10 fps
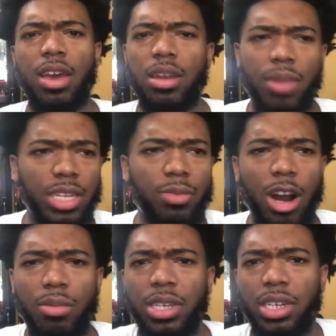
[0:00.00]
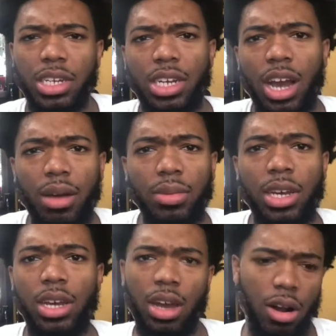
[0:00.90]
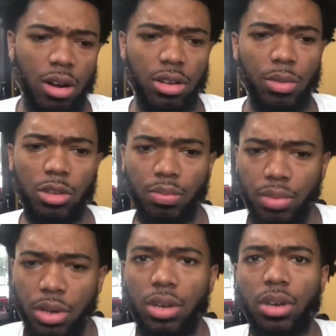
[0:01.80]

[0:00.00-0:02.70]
the best barbers in his shop aren't the most booked.